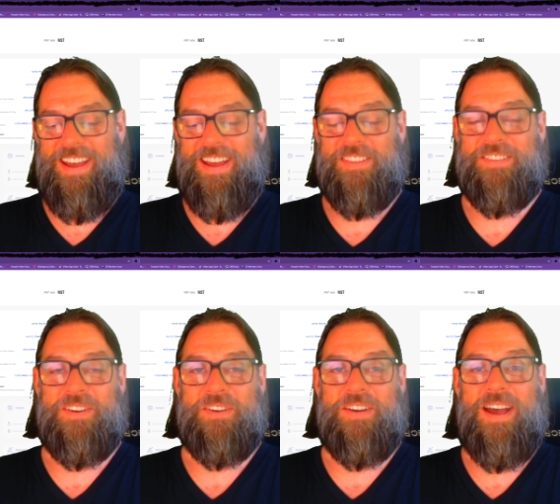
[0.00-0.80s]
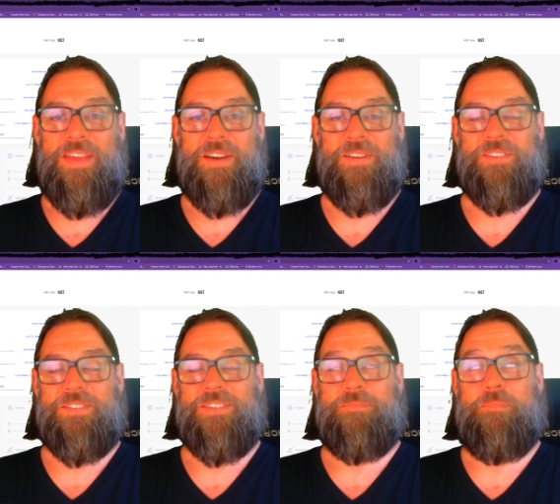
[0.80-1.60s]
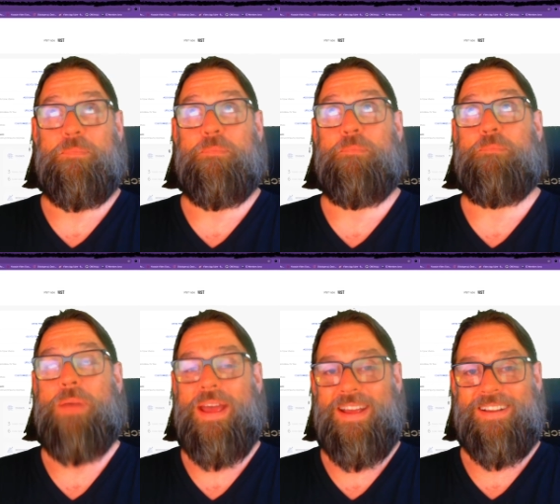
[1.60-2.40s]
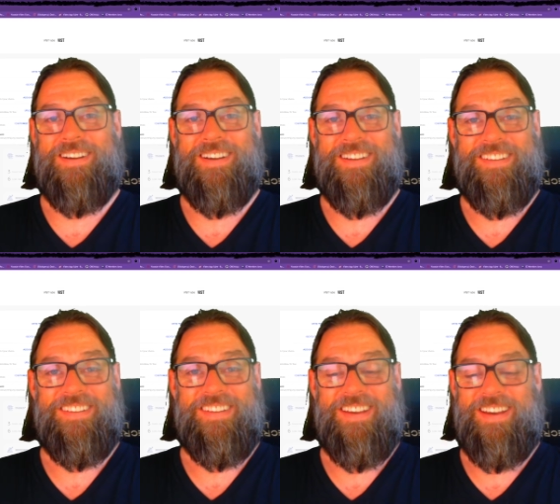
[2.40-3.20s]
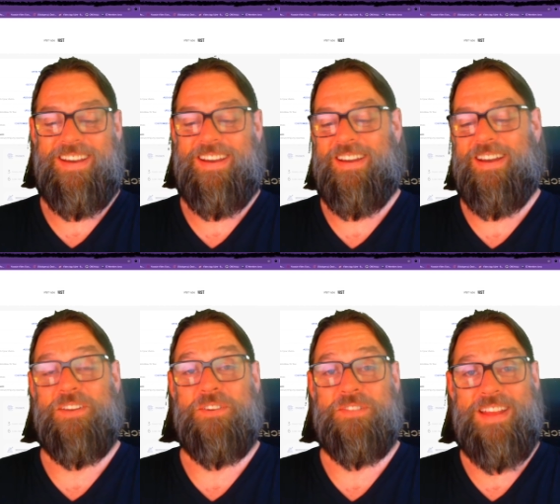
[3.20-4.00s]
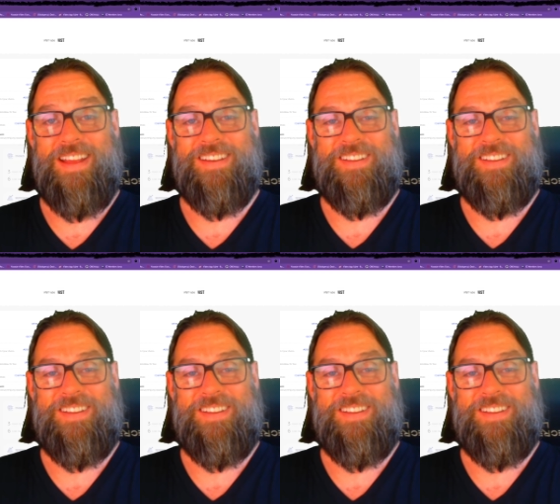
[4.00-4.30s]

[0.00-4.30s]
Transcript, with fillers: uh, so I thought it was just bang on uh, understanding